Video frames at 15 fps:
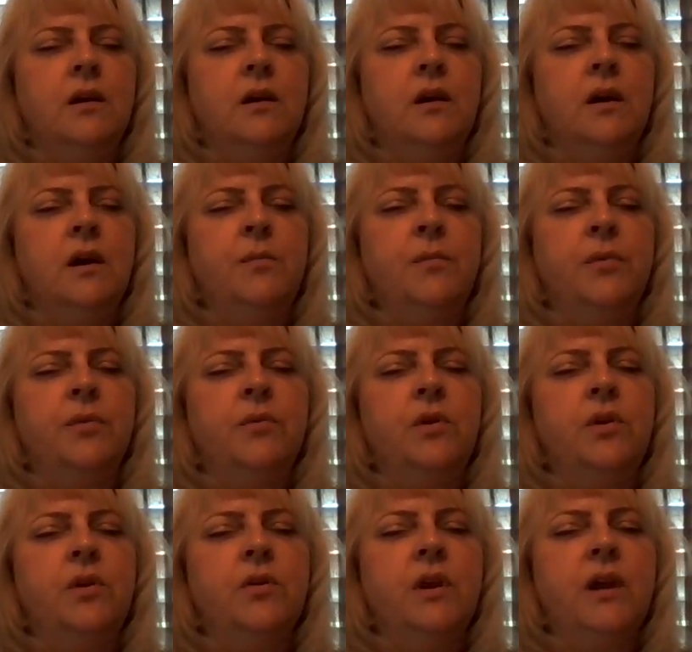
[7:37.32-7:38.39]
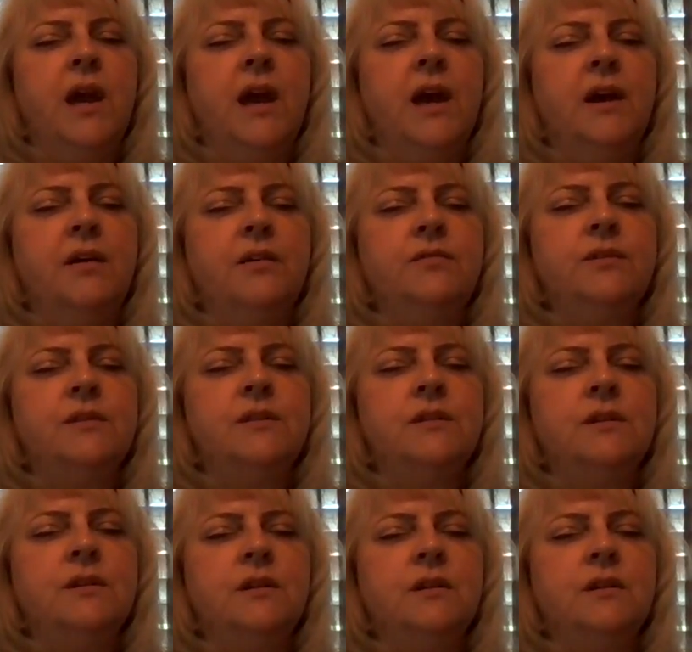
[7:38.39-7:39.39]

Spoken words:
Up through your calves.